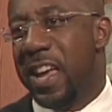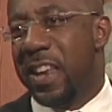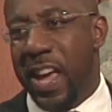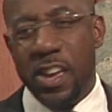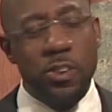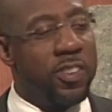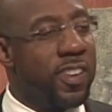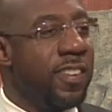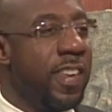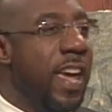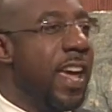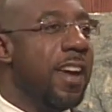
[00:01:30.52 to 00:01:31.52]
They used to
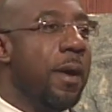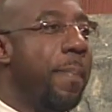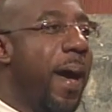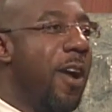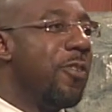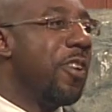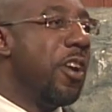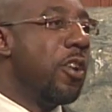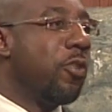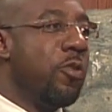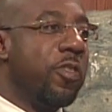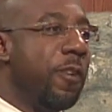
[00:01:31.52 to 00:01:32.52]
sing about
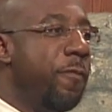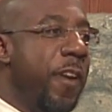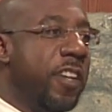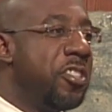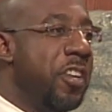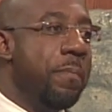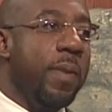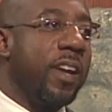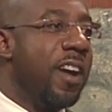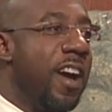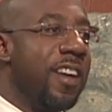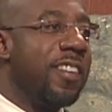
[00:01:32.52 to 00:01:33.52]
crucifixion
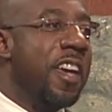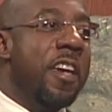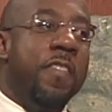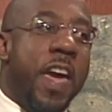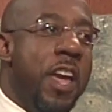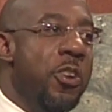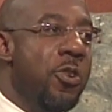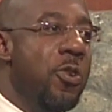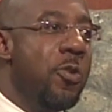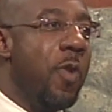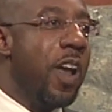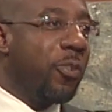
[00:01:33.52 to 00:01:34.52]
because they
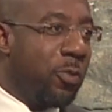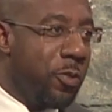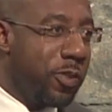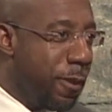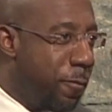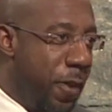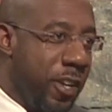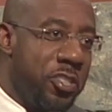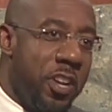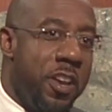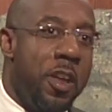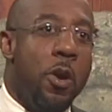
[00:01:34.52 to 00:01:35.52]
knew what
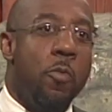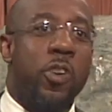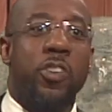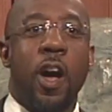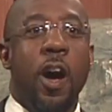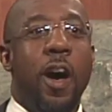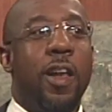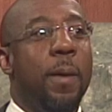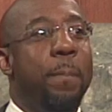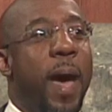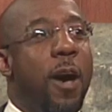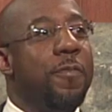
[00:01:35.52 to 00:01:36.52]
crucifixion was all
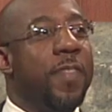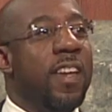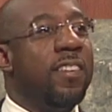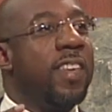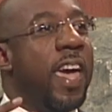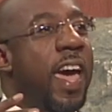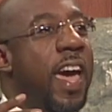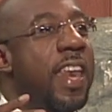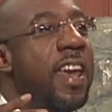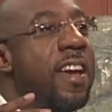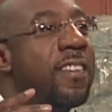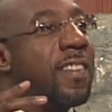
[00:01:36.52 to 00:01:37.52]
about. They said,
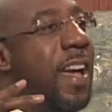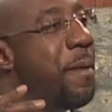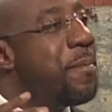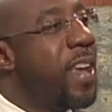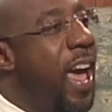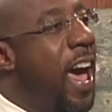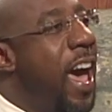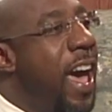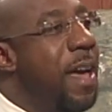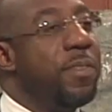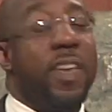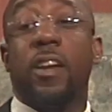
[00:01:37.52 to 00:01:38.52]

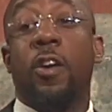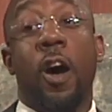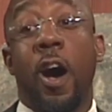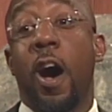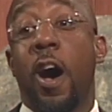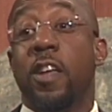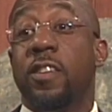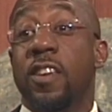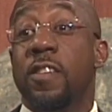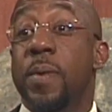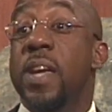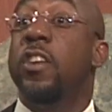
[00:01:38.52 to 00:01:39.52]
"Sometimes it
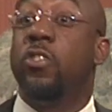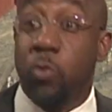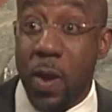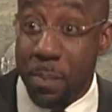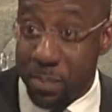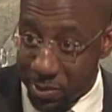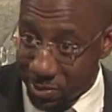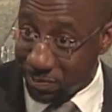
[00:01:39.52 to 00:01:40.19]
causes me to tremble.